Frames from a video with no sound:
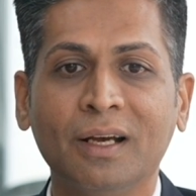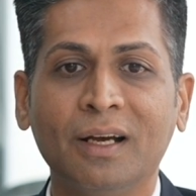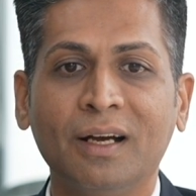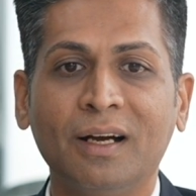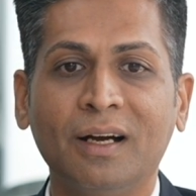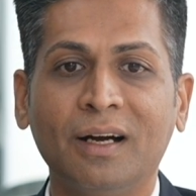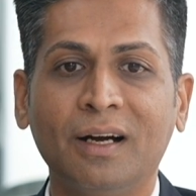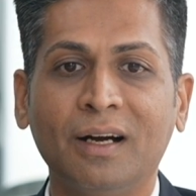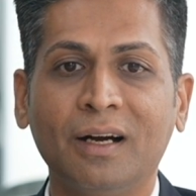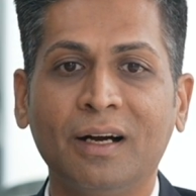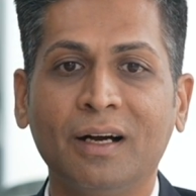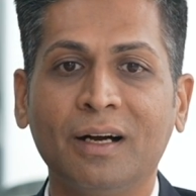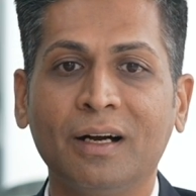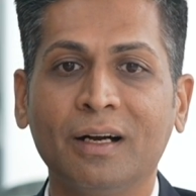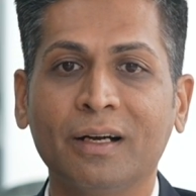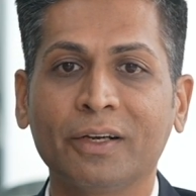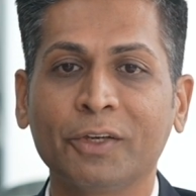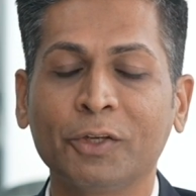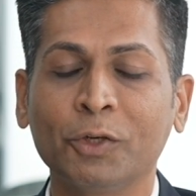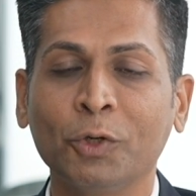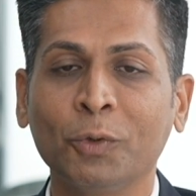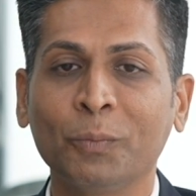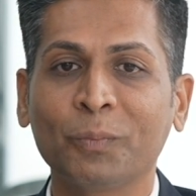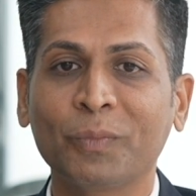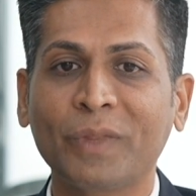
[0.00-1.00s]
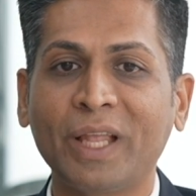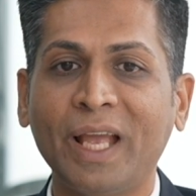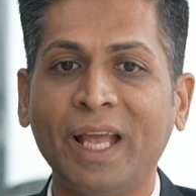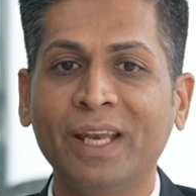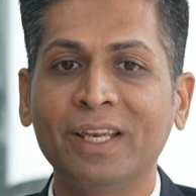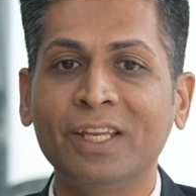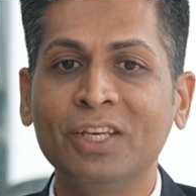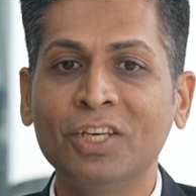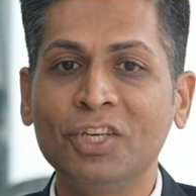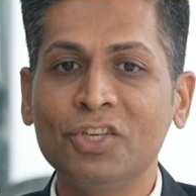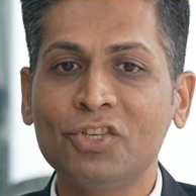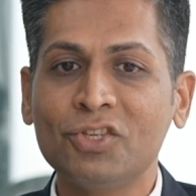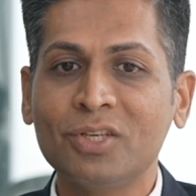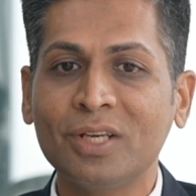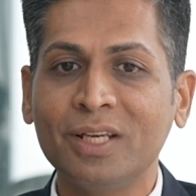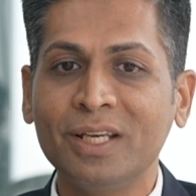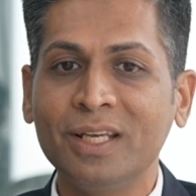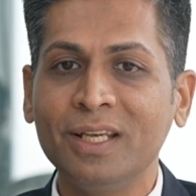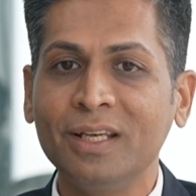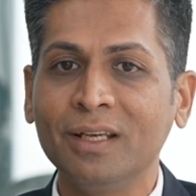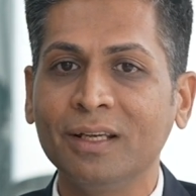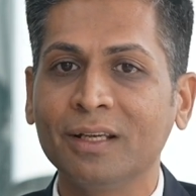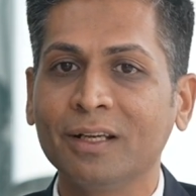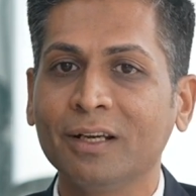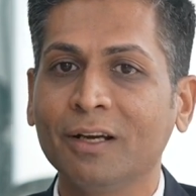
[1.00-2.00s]
And
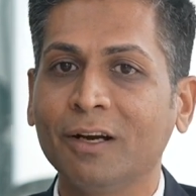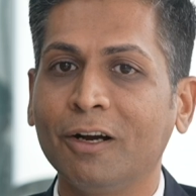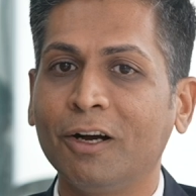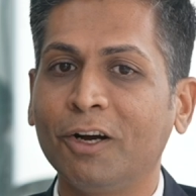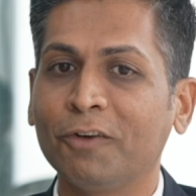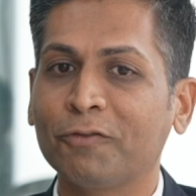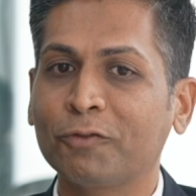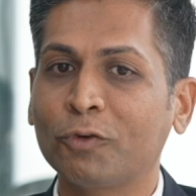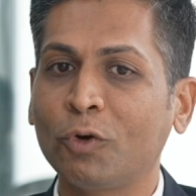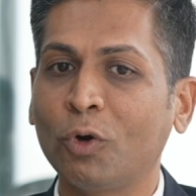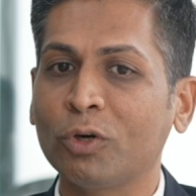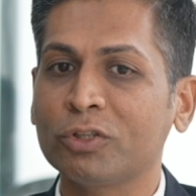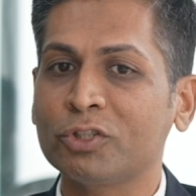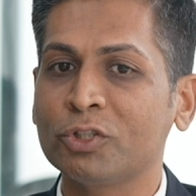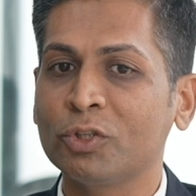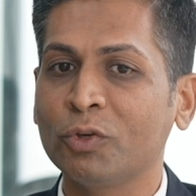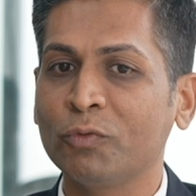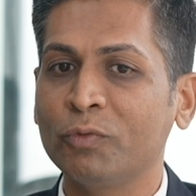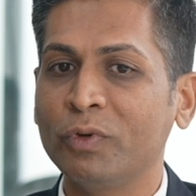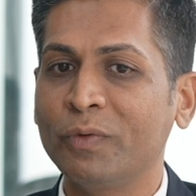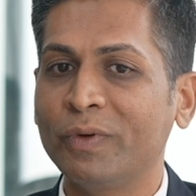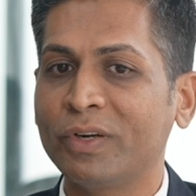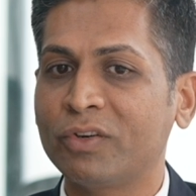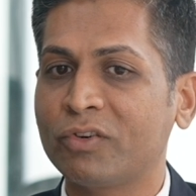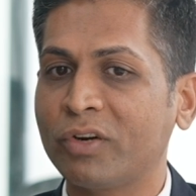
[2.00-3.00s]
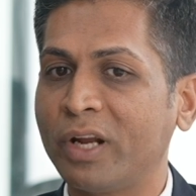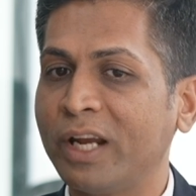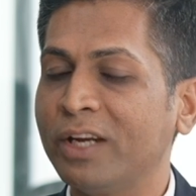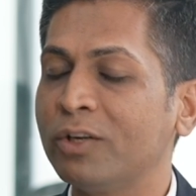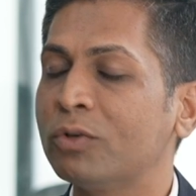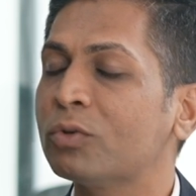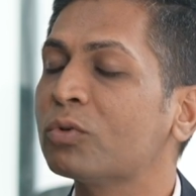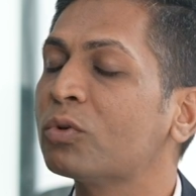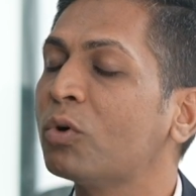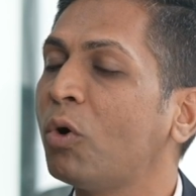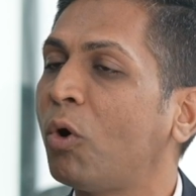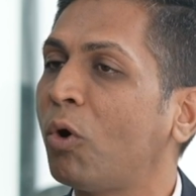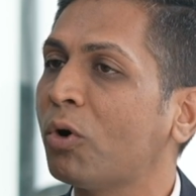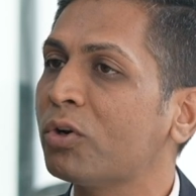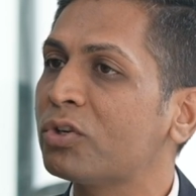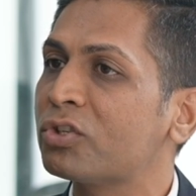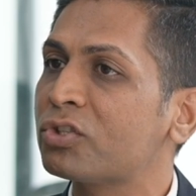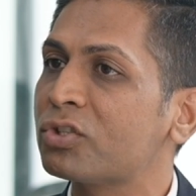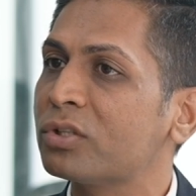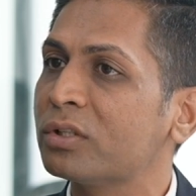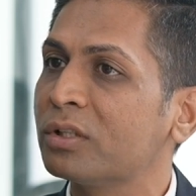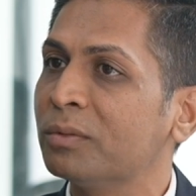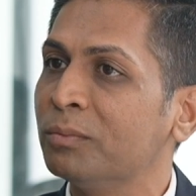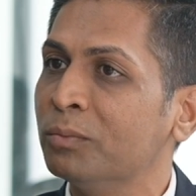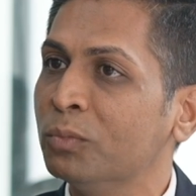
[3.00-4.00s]
initially, of course, we were trying to
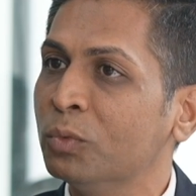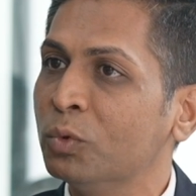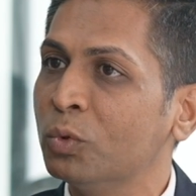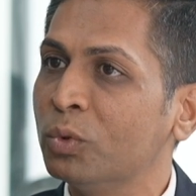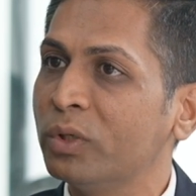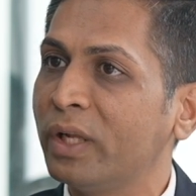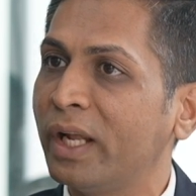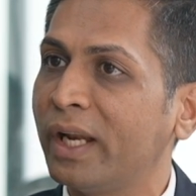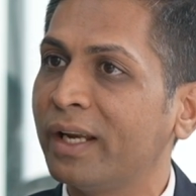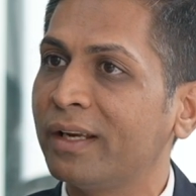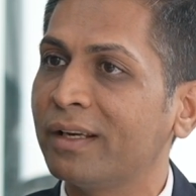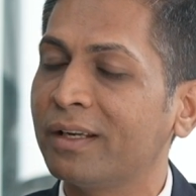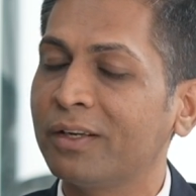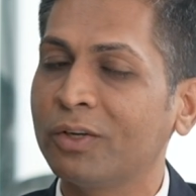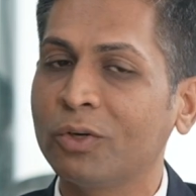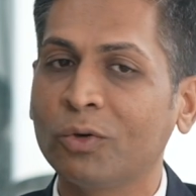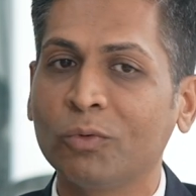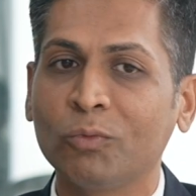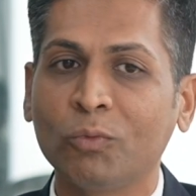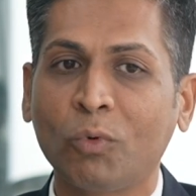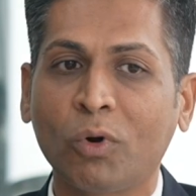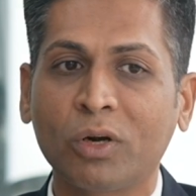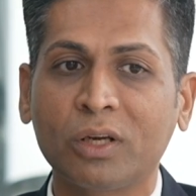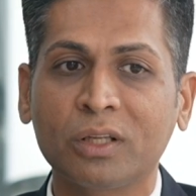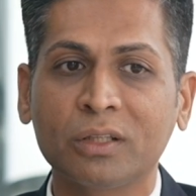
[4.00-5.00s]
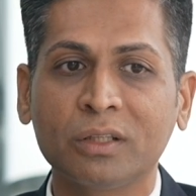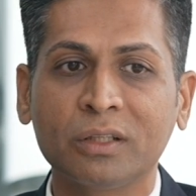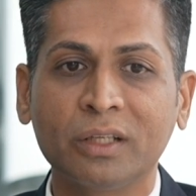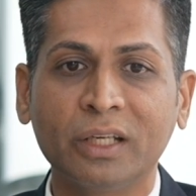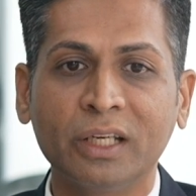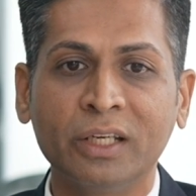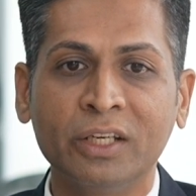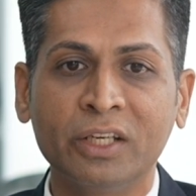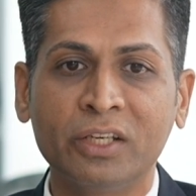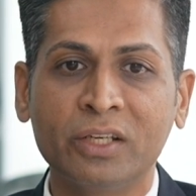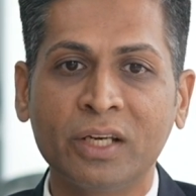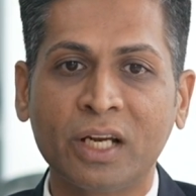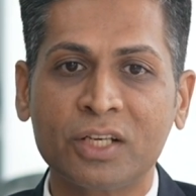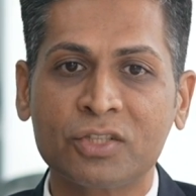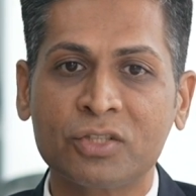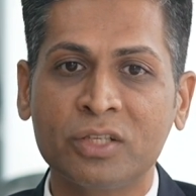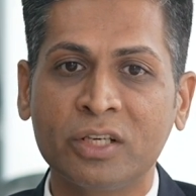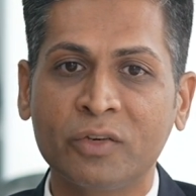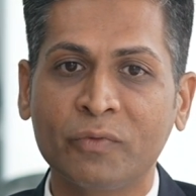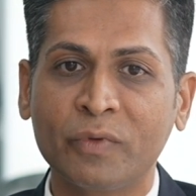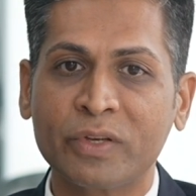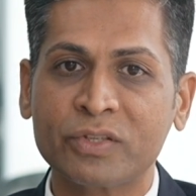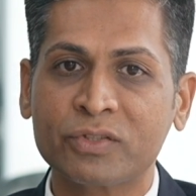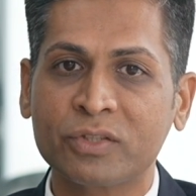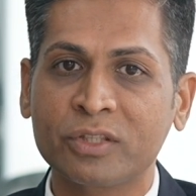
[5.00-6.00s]
gauge the mood and, what are the international
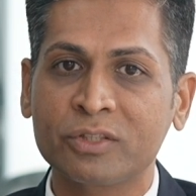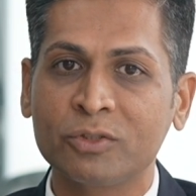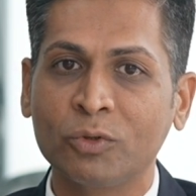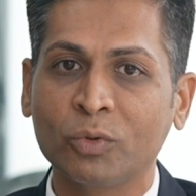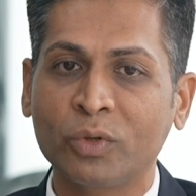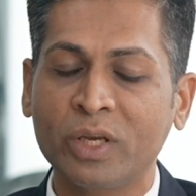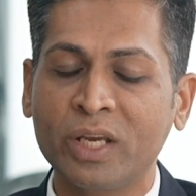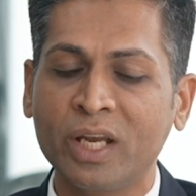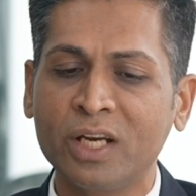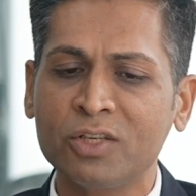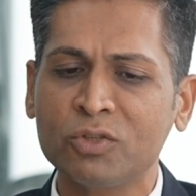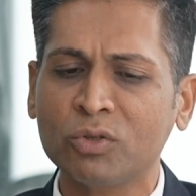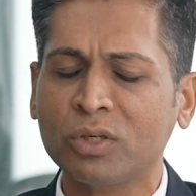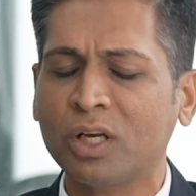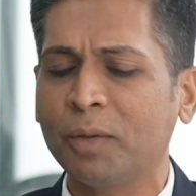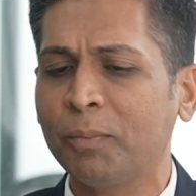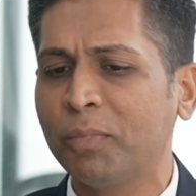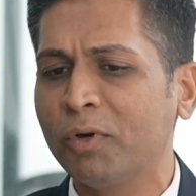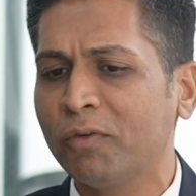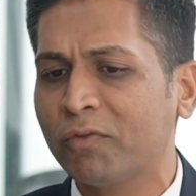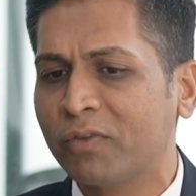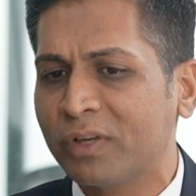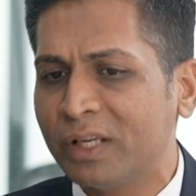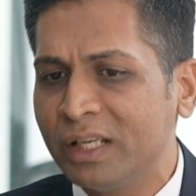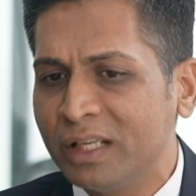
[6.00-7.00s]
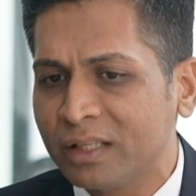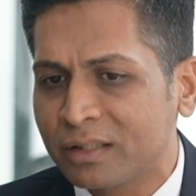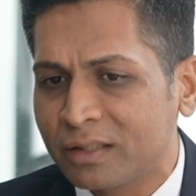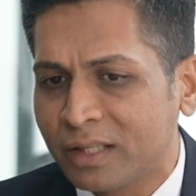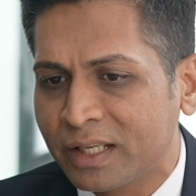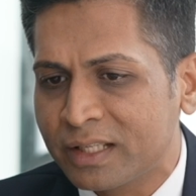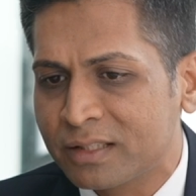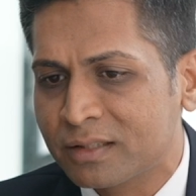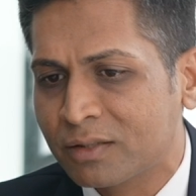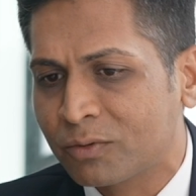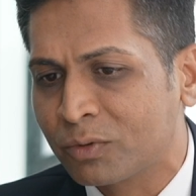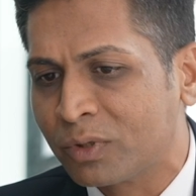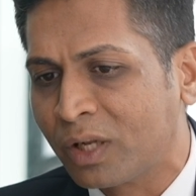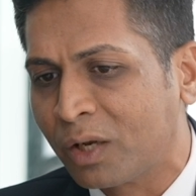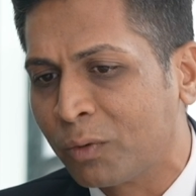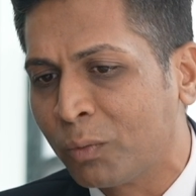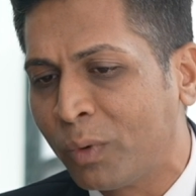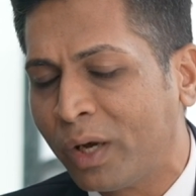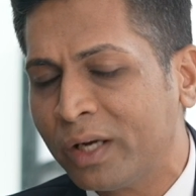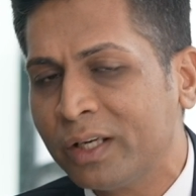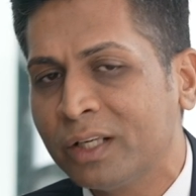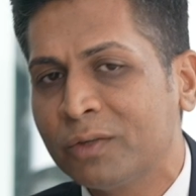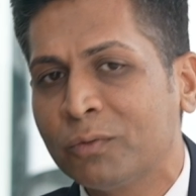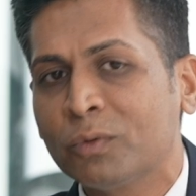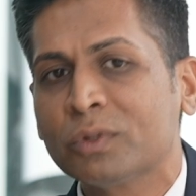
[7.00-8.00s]
investors looking at. So a couple of clear things, Kunal.
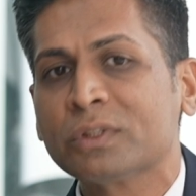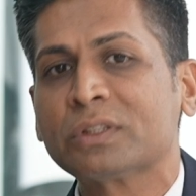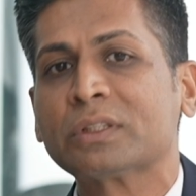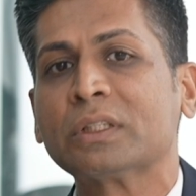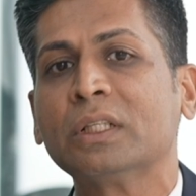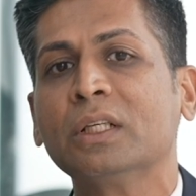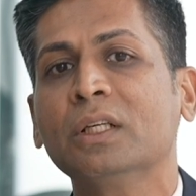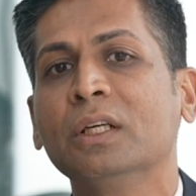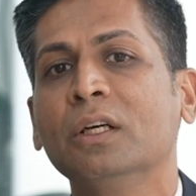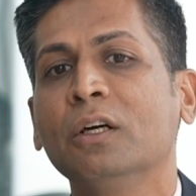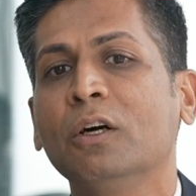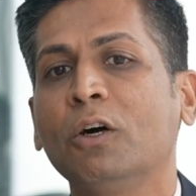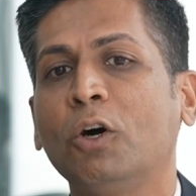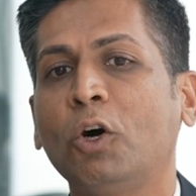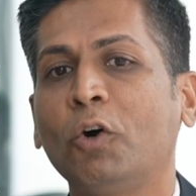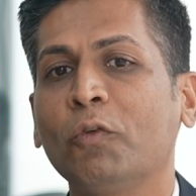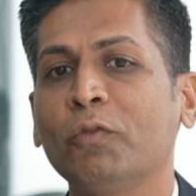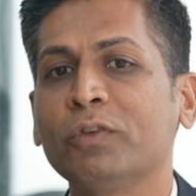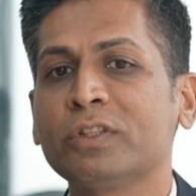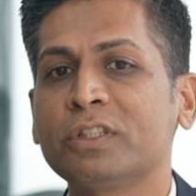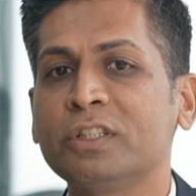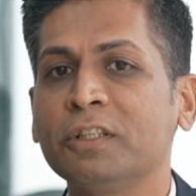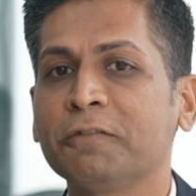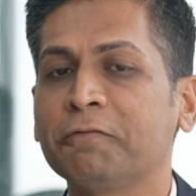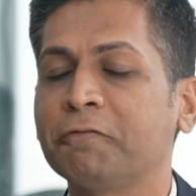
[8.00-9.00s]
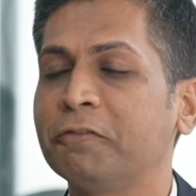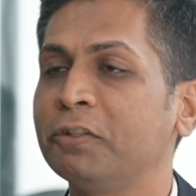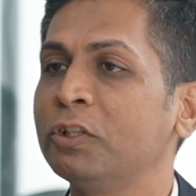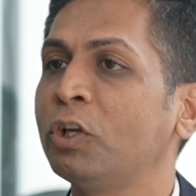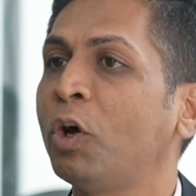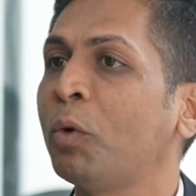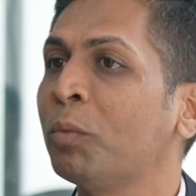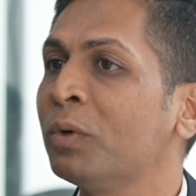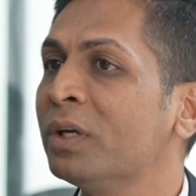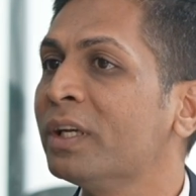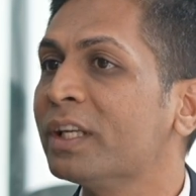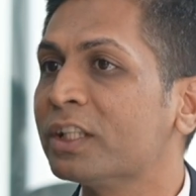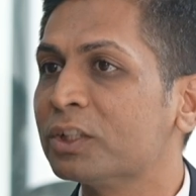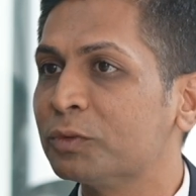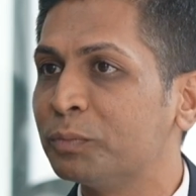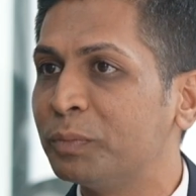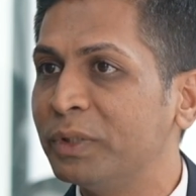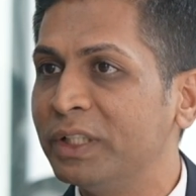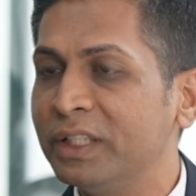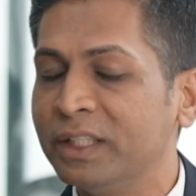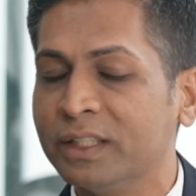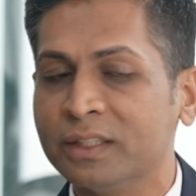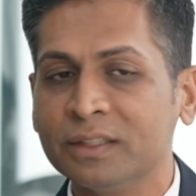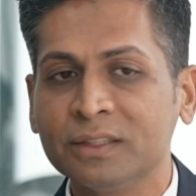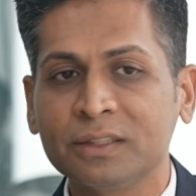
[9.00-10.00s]
One, it was obviously a phenomenal
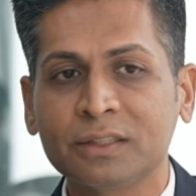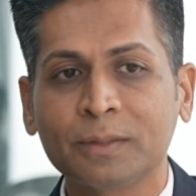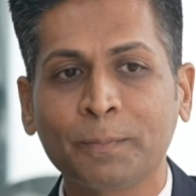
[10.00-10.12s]
experience.